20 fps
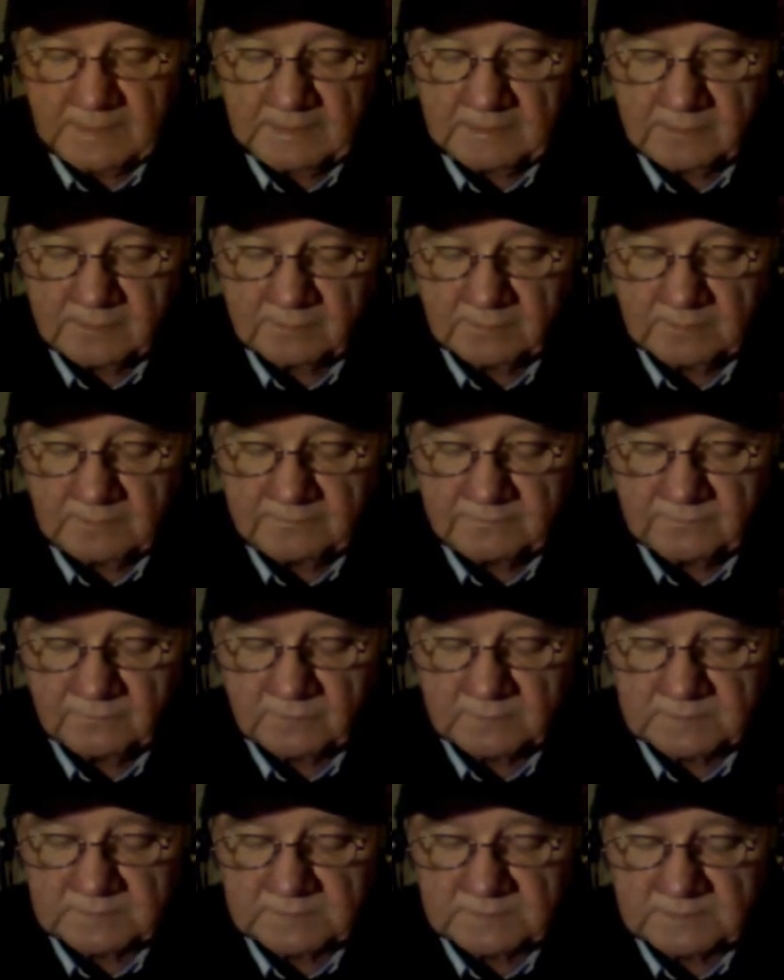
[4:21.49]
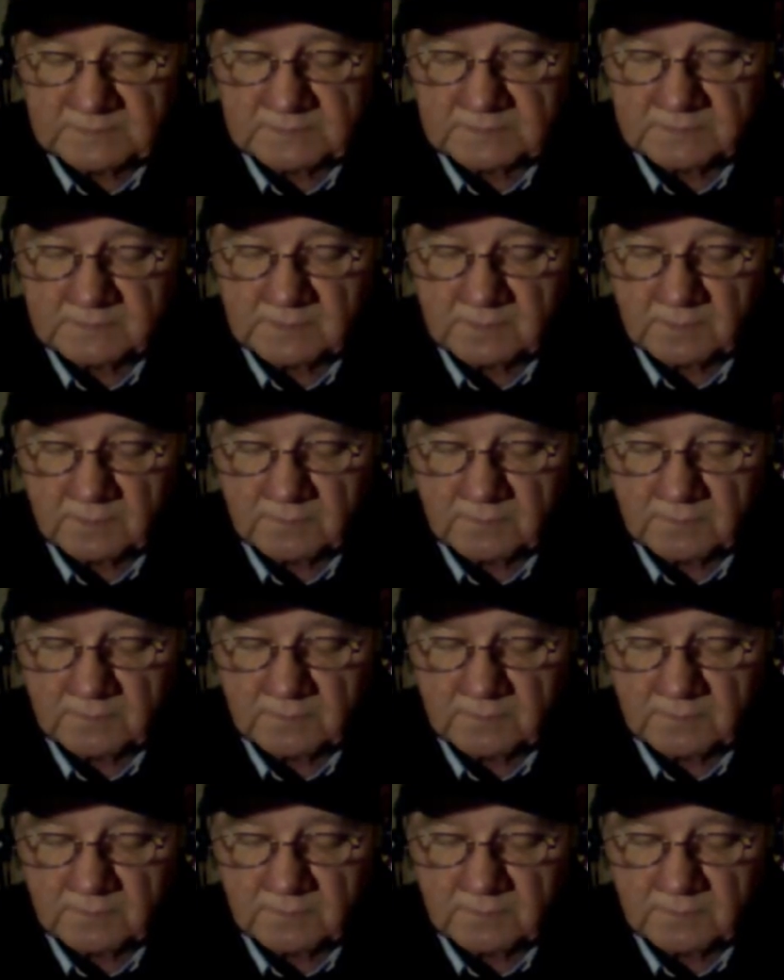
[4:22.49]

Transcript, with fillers: eight, three, four, six in the